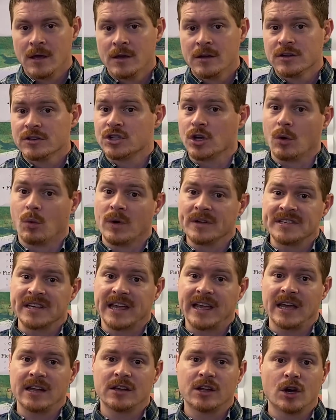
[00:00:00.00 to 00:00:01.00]
So once
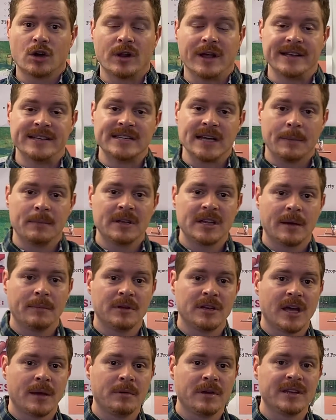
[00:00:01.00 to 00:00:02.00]
again, go to
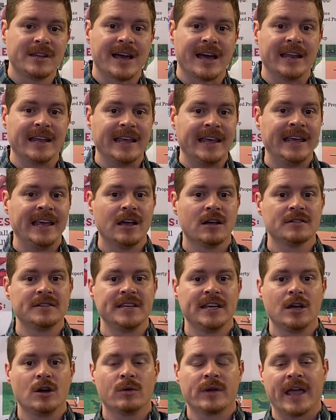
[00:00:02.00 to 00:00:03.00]

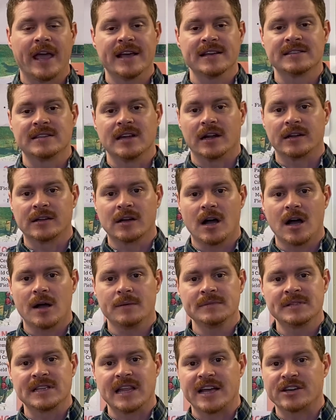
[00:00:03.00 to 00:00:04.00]

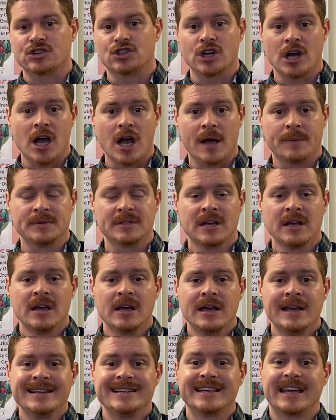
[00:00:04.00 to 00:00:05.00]
www.eldoks.com/jobs
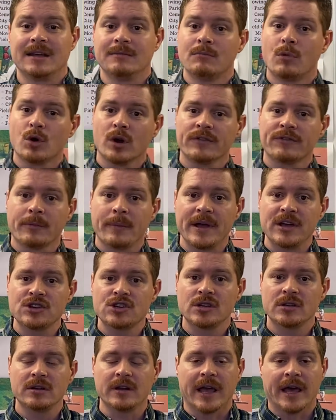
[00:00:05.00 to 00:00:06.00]
to get more
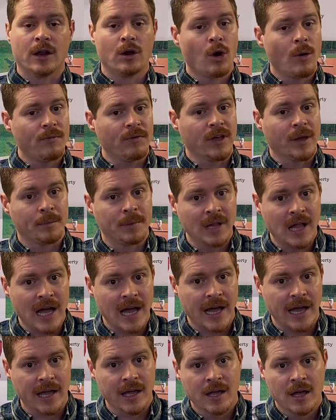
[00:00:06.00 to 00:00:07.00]
information and hopefully
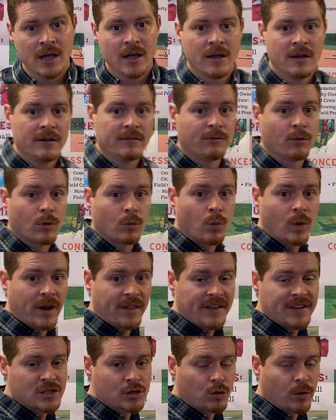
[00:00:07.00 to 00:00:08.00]
apply for one of
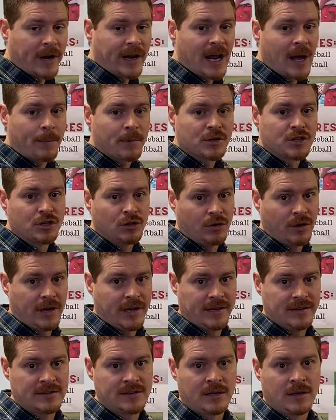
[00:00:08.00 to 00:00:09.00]
these great
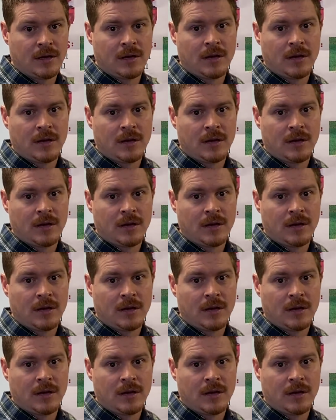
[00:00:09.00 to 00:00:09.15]
opportunities.